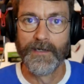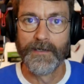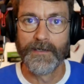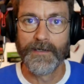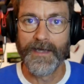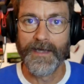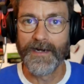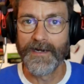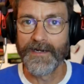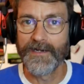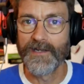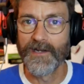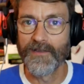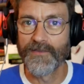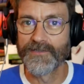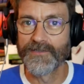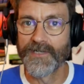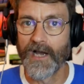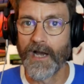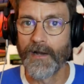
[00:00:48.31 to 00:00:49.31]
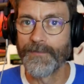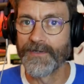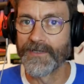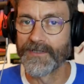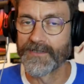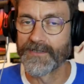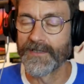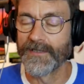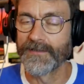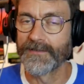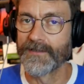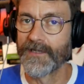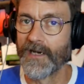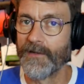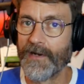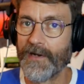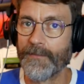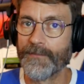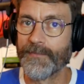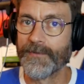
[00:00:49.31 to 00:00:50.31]
and any other topics that come
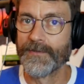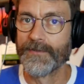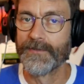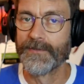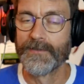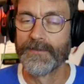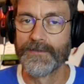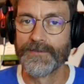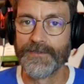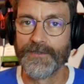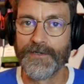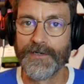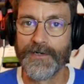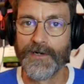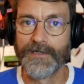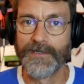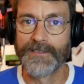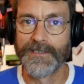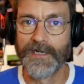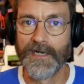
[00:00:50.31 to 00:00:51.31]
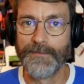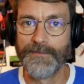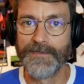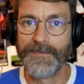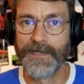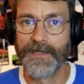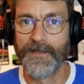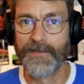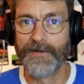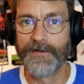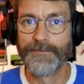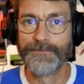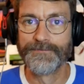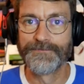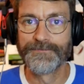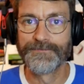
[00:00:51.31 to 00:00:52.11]
up during our time together.